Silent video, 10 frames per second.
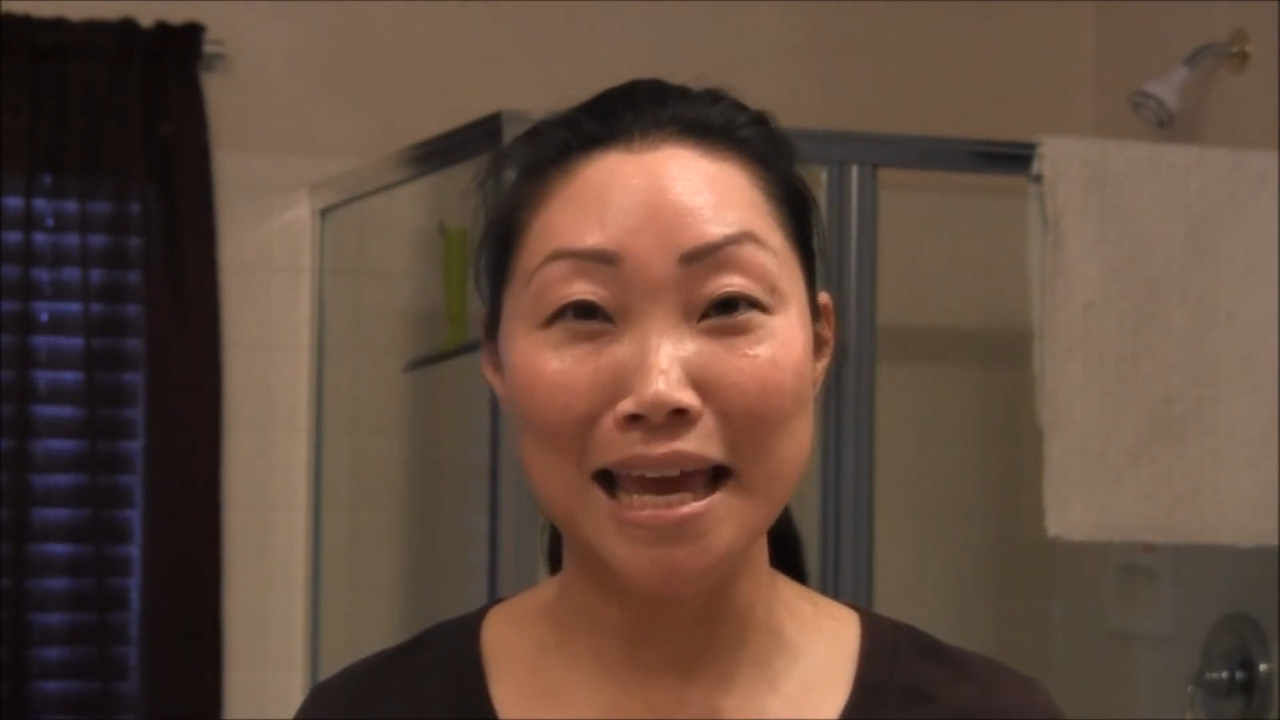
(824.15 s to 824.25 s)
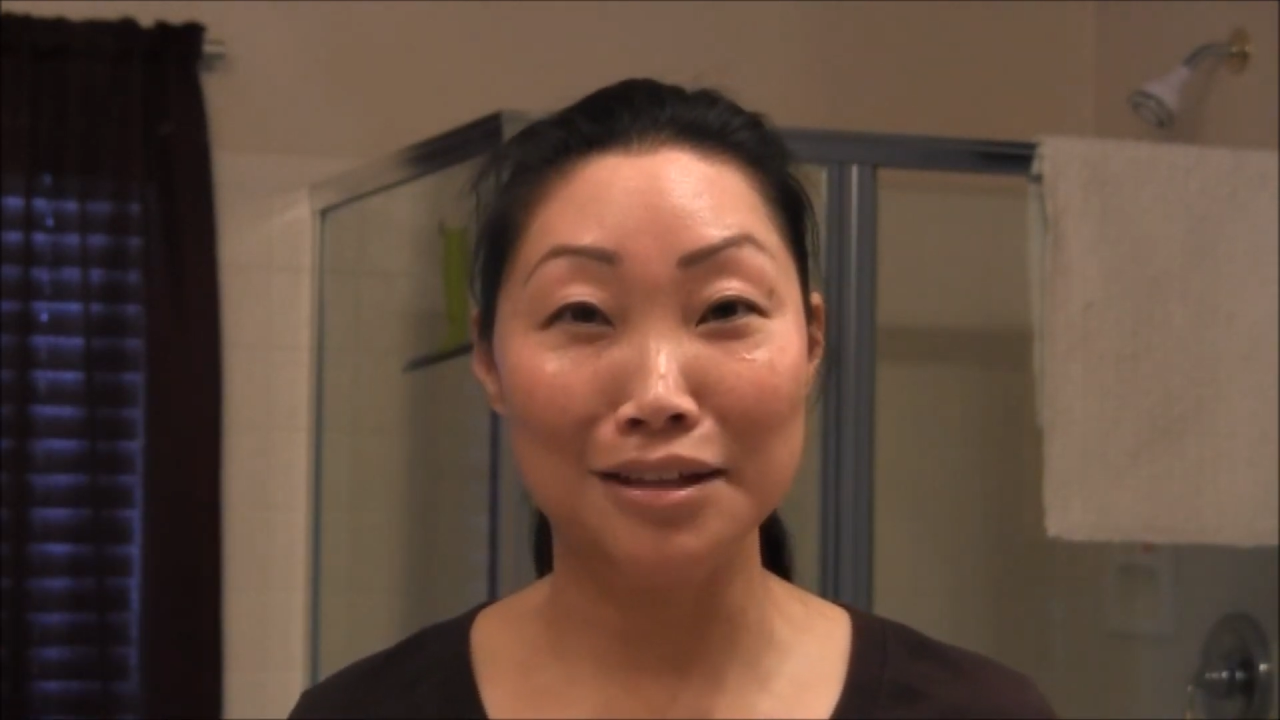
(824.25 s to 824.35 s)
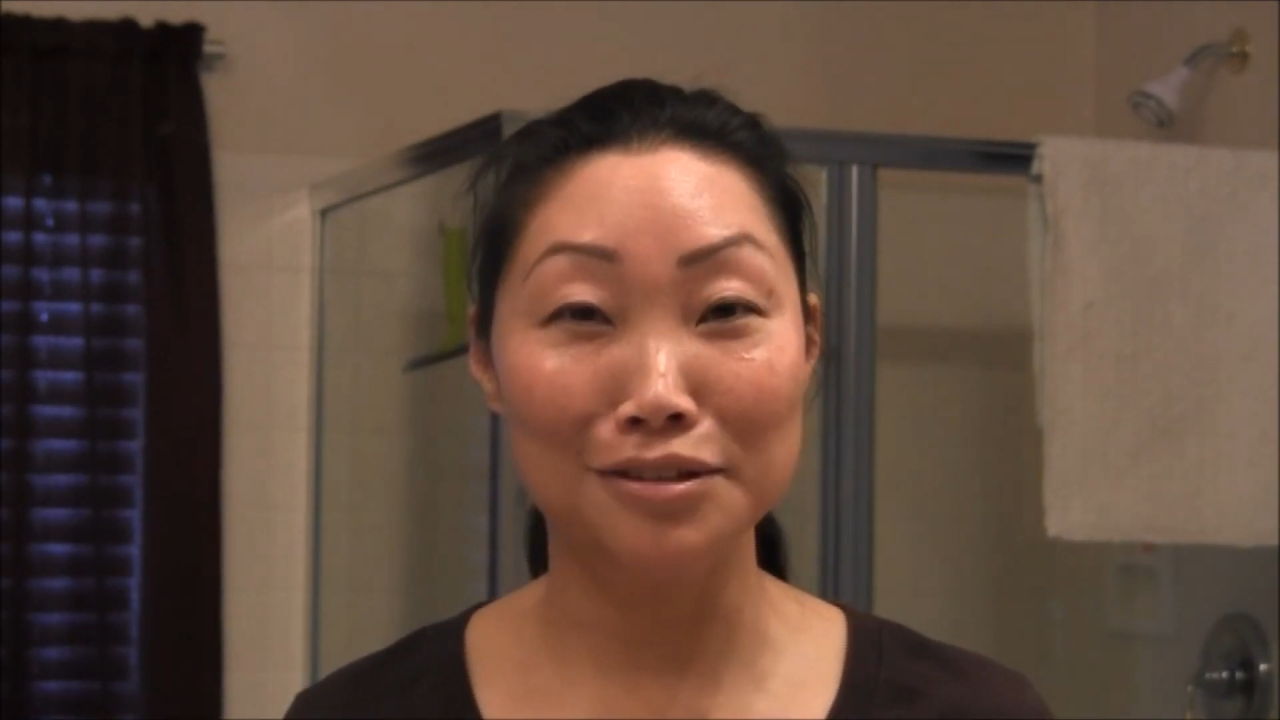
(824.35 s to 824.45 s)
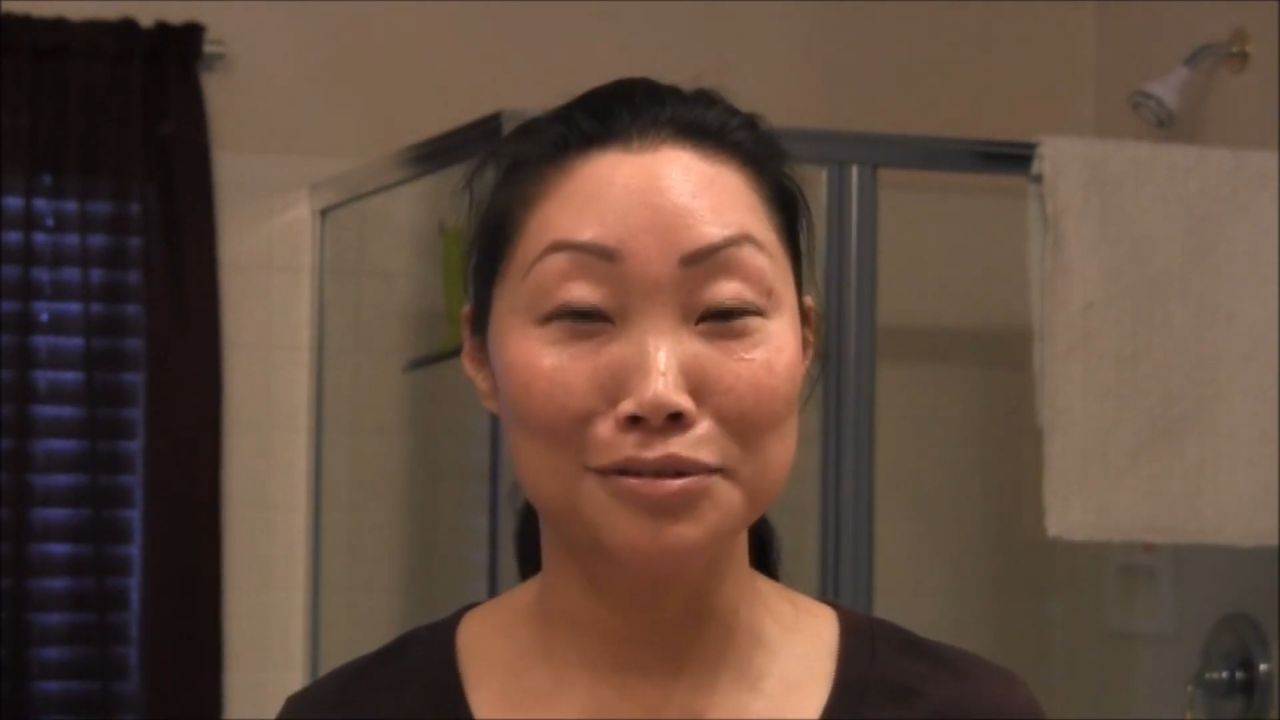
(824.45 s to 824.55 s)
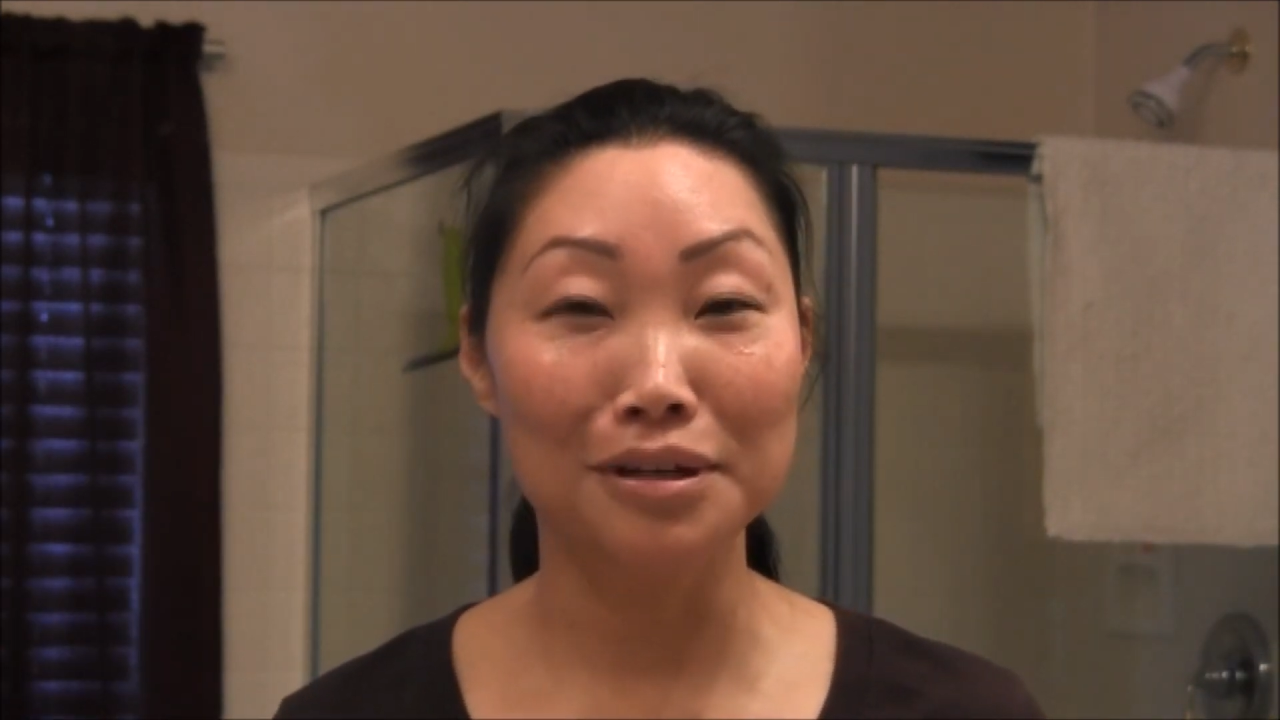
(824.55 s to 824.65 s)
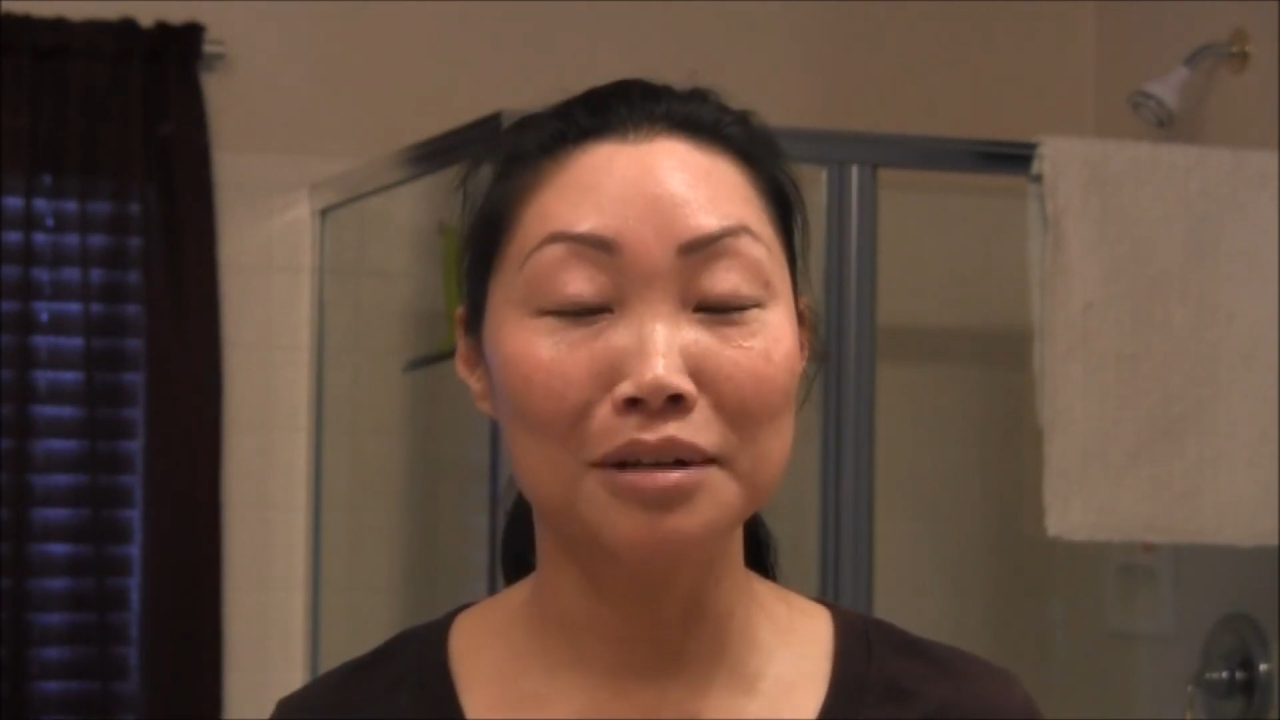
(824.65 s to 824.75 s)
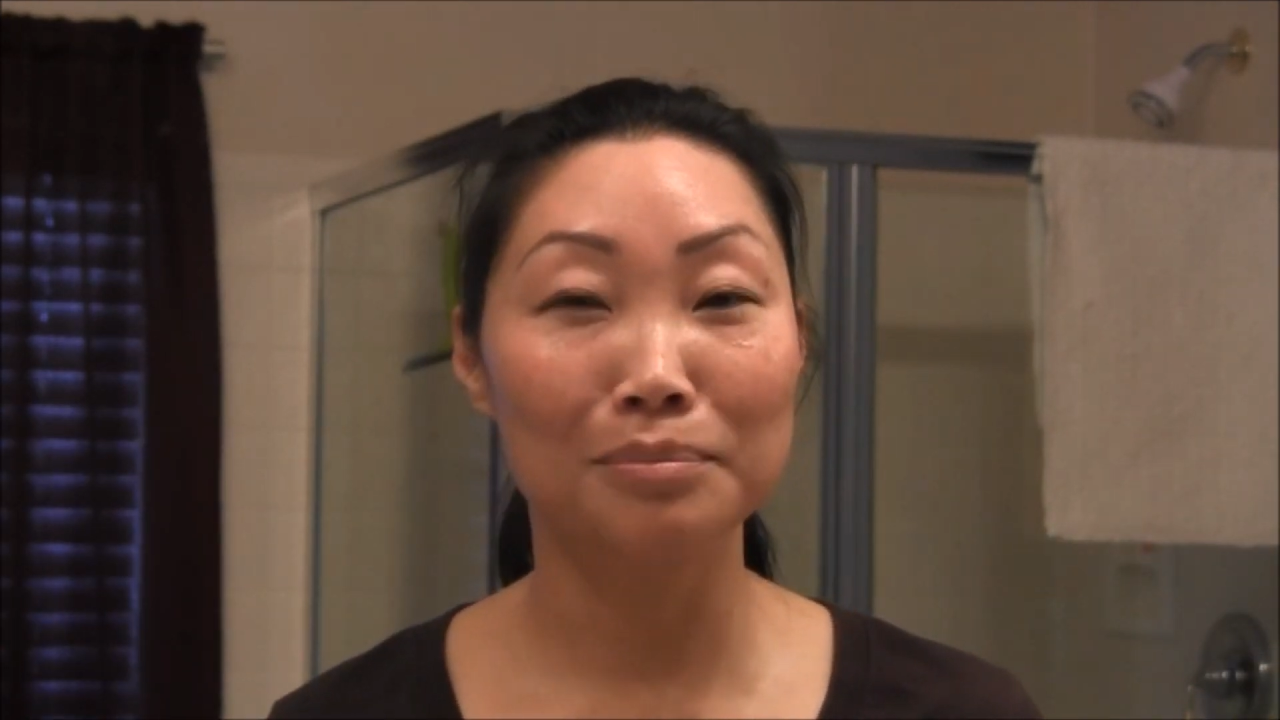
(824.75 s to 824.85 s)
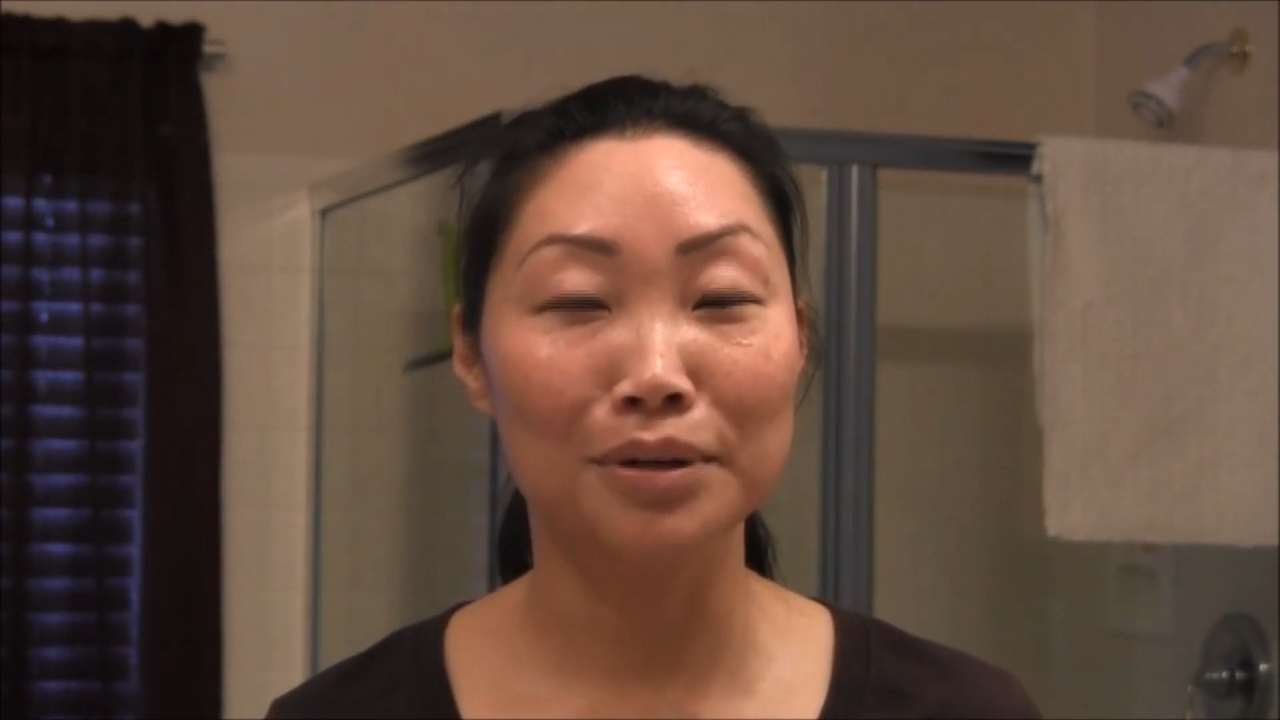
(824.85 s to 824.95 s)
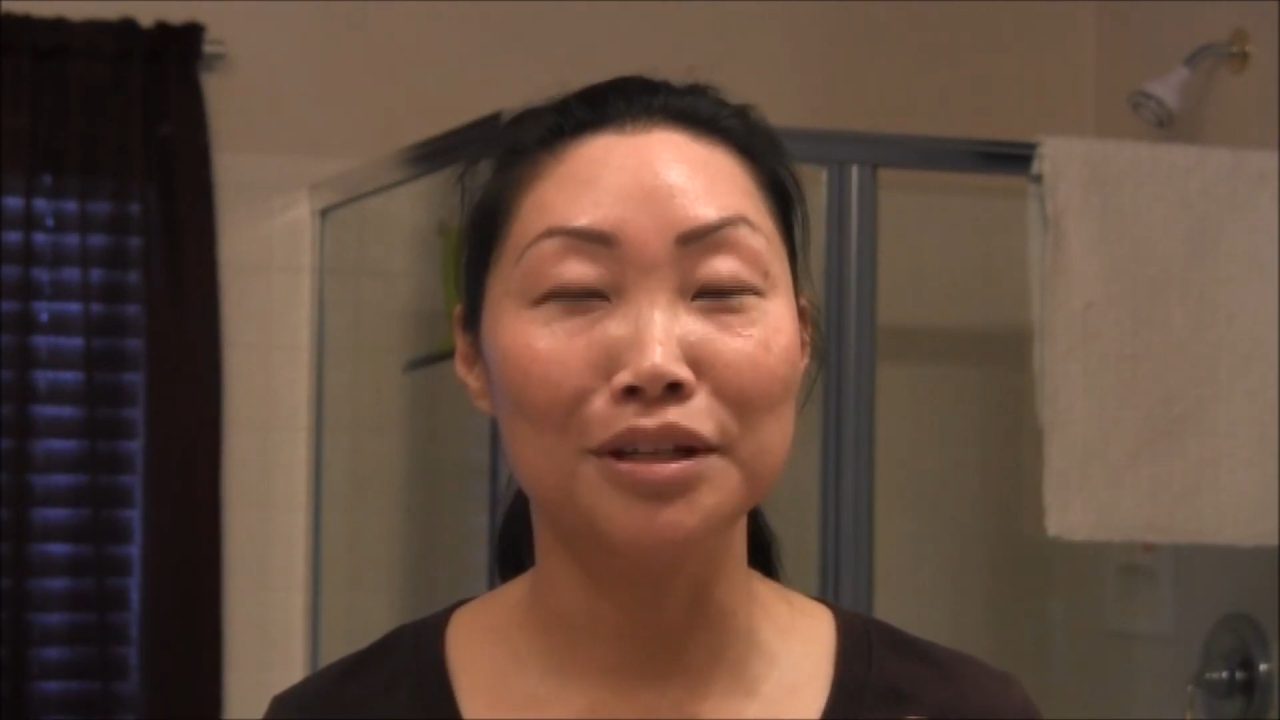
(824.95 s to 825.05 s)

can't do it,